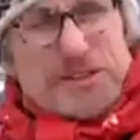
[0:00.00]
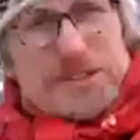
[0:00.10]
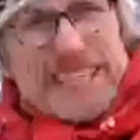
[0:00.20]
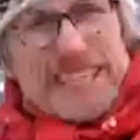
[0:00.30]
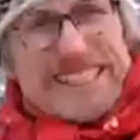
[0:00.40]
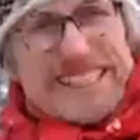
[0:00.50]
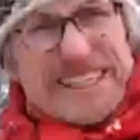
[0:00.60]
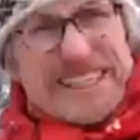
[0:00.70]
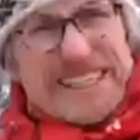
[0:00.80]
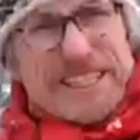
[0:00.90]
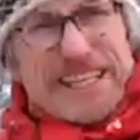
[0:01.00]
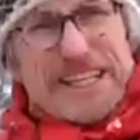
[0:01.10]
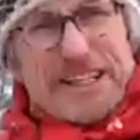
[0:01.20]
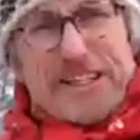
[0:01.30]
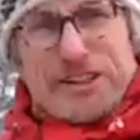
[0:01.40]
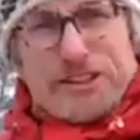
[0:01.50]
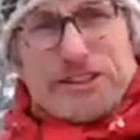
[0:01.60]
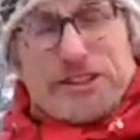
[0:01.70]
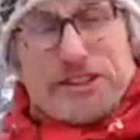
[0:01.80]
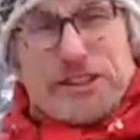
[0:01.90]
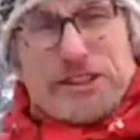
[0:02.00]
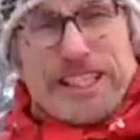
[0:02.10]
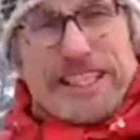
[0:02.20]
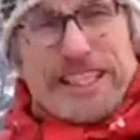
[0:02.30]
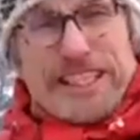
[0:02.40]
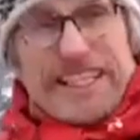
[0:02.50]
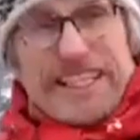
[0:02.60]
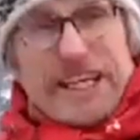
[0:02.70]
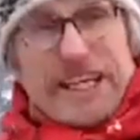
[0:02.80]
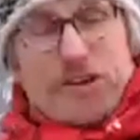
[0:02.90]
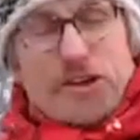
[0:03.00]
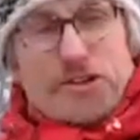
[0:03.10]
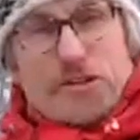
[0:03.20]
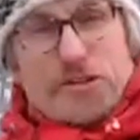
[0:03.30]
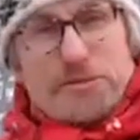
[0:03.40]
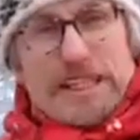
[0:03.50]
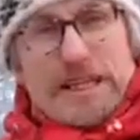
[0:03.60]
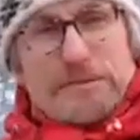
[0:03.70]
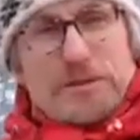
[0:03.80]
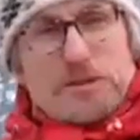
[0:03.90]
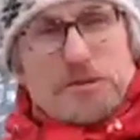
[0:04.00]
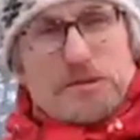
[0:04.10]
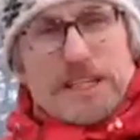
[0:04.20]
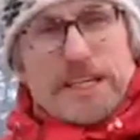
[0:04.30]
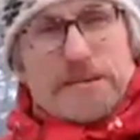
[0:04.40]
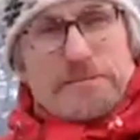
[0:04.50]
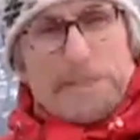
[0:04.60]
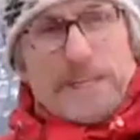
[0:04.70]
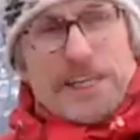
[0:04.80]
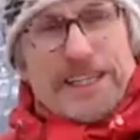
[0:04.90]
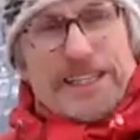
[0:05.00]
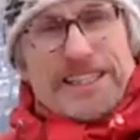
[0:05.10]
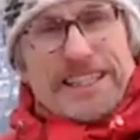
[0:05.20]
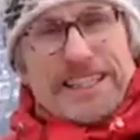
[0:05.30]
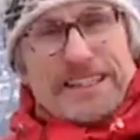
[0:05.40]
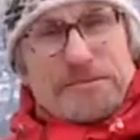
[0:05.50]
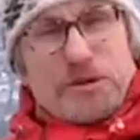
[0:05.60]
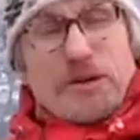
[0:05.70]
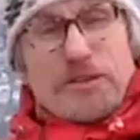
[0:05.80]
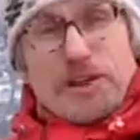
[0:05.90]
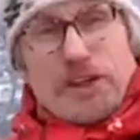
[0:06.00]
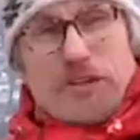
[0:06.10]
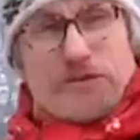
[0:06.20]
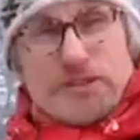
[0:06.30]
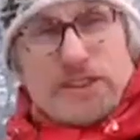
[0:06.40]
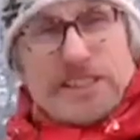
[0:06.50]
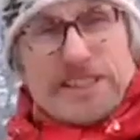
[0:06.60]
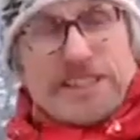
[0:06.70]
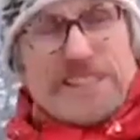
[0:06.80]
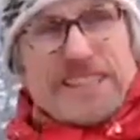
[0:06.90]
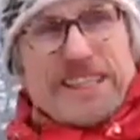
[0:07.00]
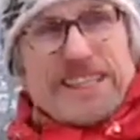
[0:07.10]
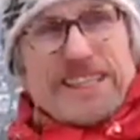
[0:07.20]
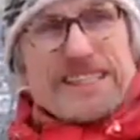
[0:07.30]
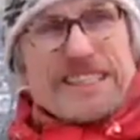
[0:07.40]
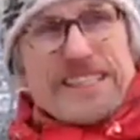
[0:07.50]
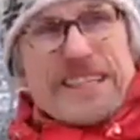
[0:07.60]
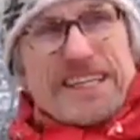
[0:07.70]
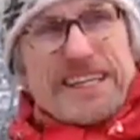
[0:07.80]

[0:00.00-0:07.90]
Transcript: and I'm uh, a little sorry not to have been able to take part in more of the conference uh, yesterday.